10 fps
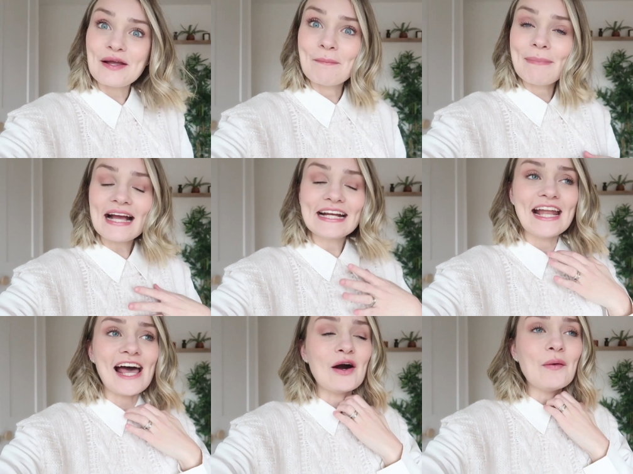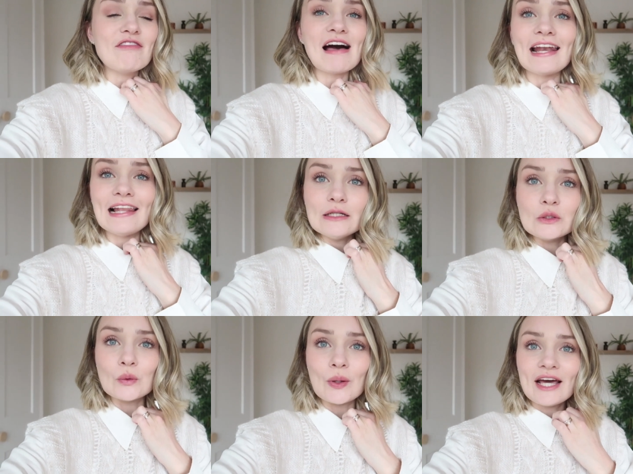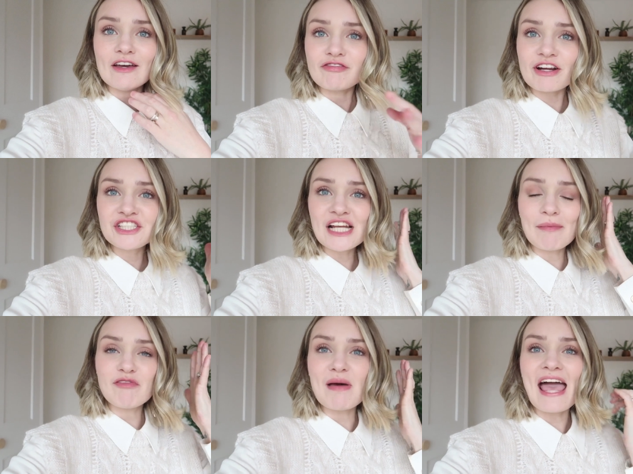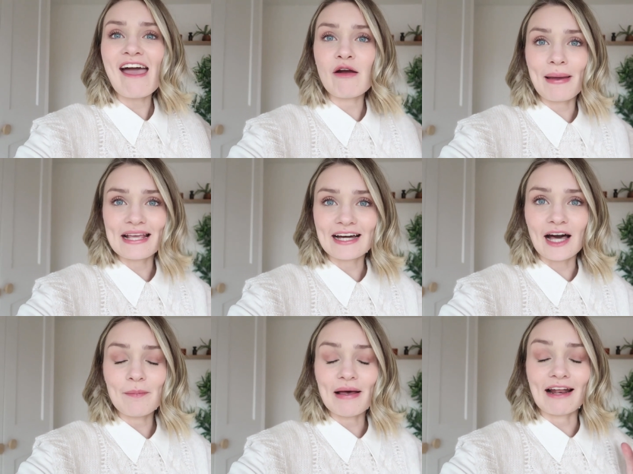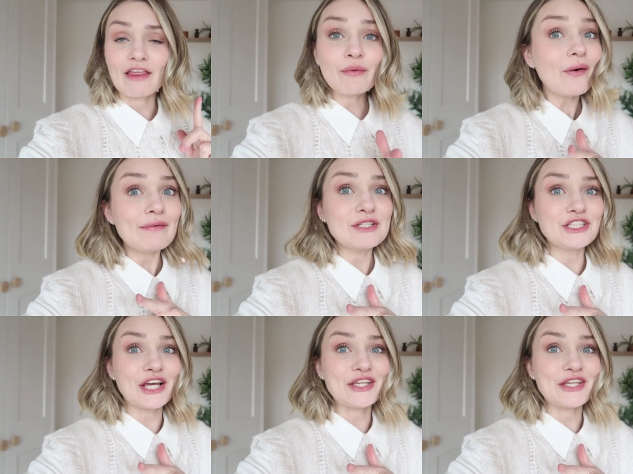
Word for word: I'm back now. I've had a little freshen up of my hair and makeup and I thought I would show